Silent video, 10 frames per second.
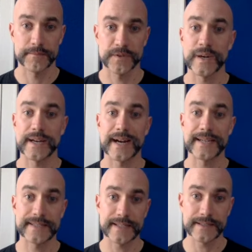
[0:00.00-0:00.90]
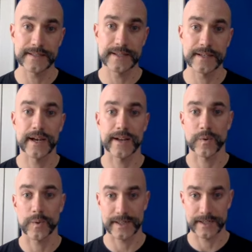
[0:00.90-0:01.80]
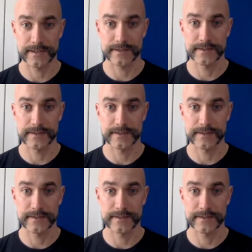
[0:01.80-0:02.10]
between ideas and qualities.